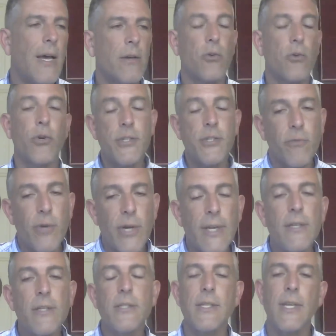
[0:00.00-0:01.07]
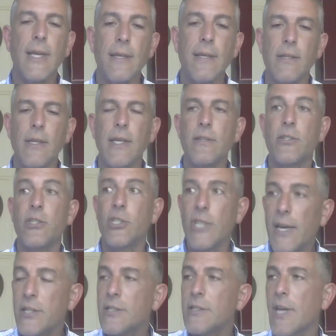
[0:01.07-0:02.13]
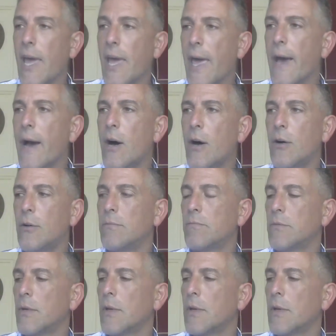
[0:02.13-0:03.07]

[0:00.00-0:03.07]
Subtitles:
Christian readers is just how